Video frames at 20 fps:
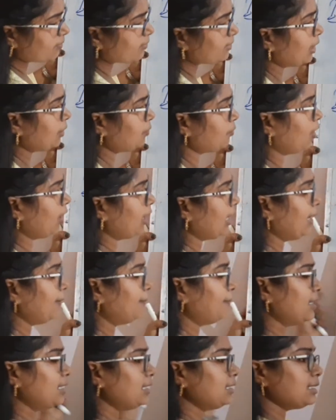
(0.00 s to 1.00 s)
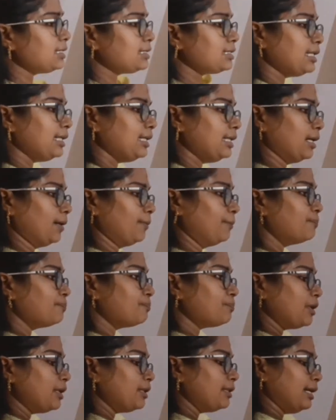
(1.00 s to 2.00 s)
Then what happens? See here.
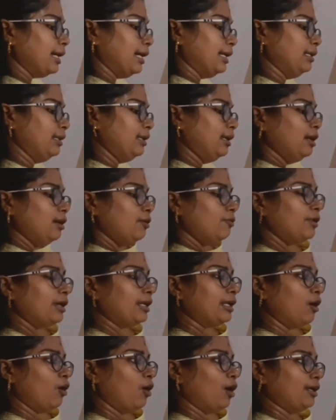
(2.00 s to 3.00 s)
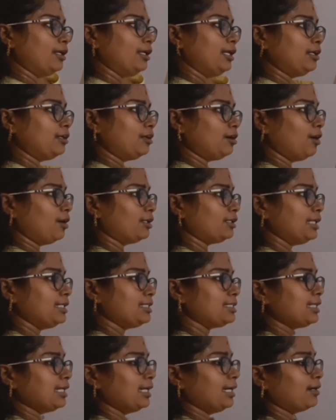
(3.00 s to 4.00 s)
Then when onion cloth is
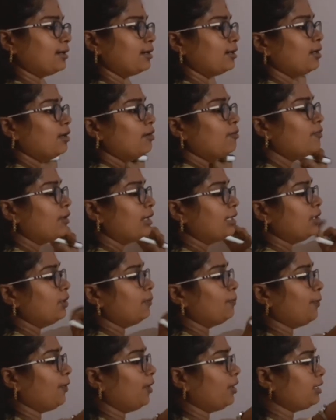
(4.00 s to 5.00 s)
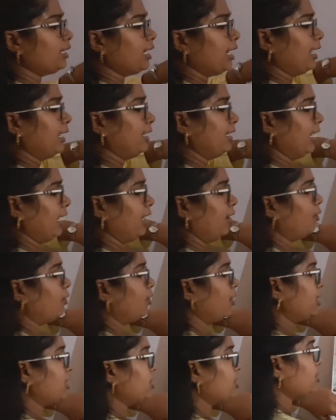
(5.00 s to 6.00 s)
there, when you put
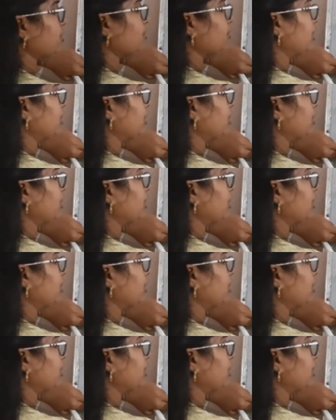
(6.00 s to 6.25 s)
NaOH to